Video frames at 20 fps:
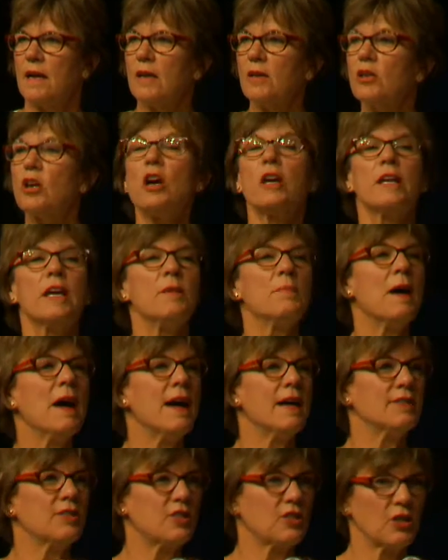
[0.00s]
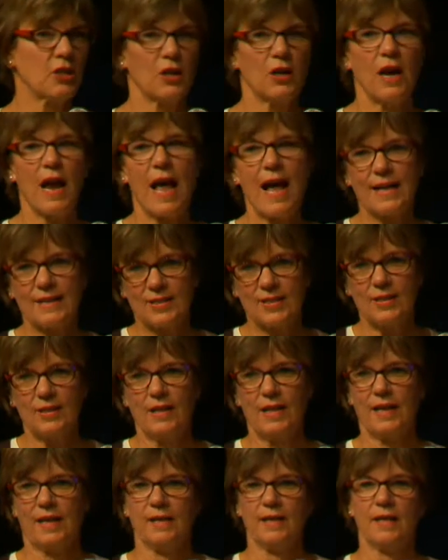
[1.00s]
Cookie Monster,
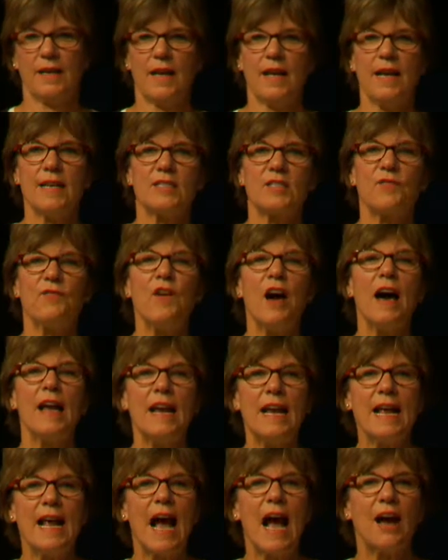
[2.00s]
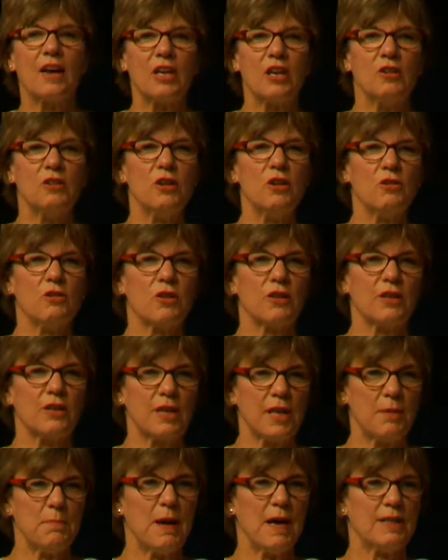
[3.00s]
excellent. It's funny how you knew
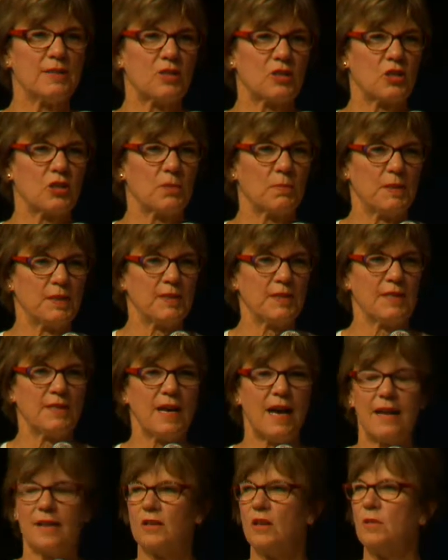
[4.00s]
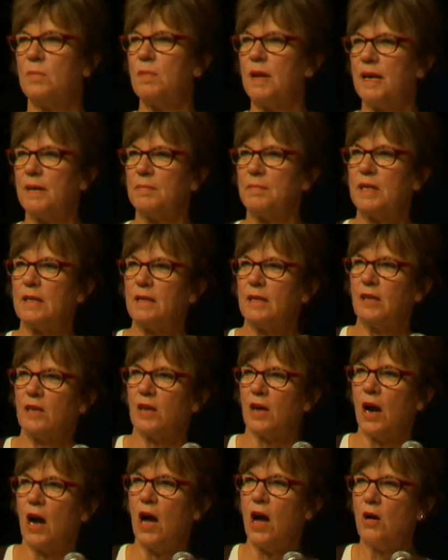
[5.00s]
Cookie Monster but did not know Bette
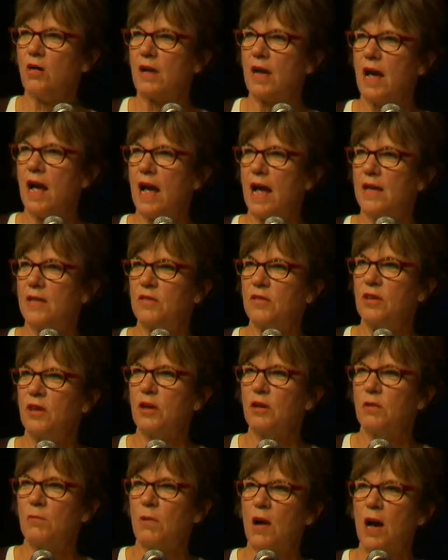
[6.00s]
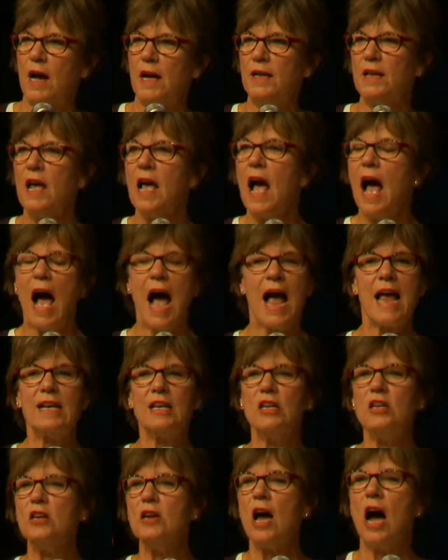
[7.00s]
Midler. Okay, third one. I
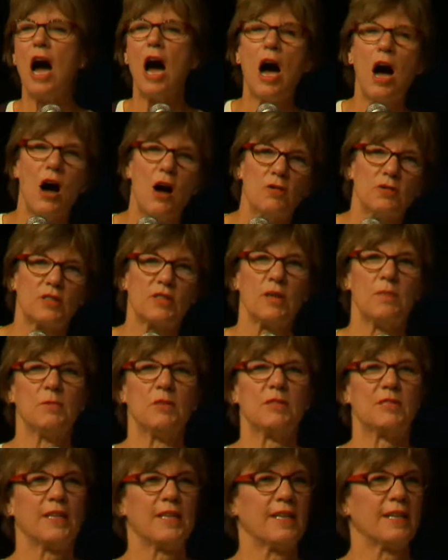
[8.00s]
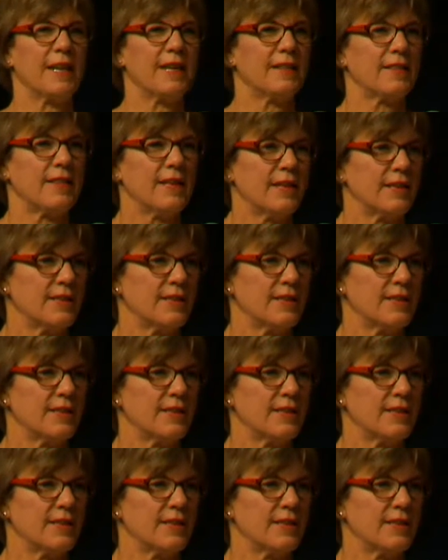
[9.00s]
know someone's going to get this.